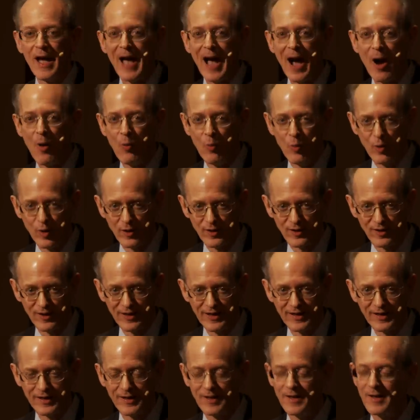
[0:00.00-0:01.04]

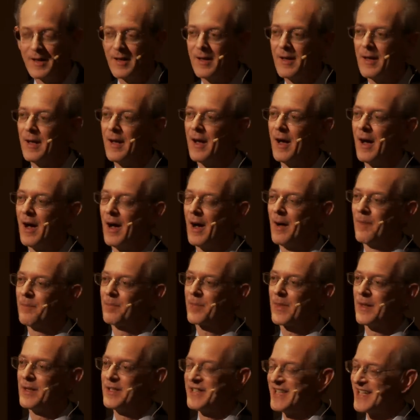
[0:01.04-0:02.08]
outwardly uh,
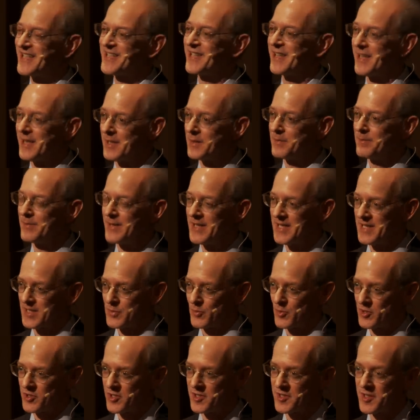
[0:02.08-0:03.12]
dissident
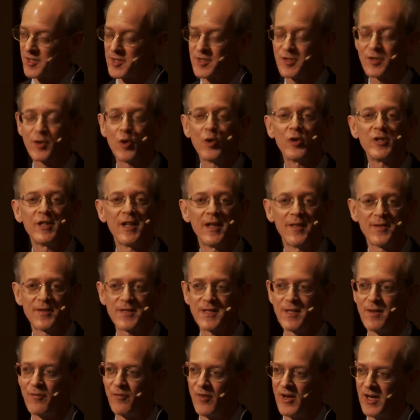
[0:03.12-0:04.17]
piece which is his 13th
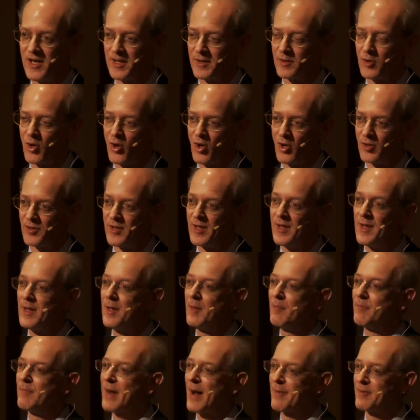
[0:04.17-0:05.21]
symphony called
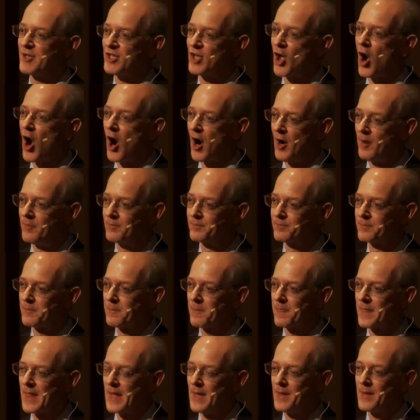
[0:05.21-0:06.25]
Babi Yar
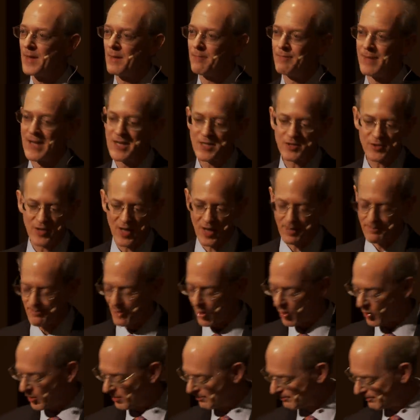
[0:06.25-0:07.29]
based on a
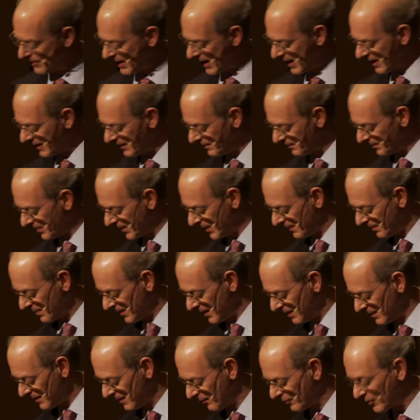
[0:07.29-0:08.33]
poem by
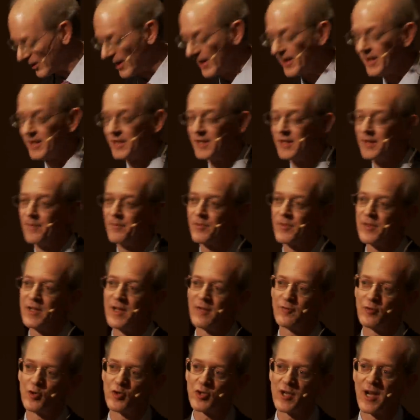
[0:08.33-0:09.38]
Yevgeny
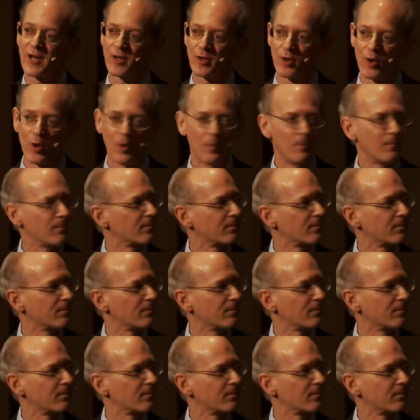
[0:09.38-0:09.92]
Yevtushenko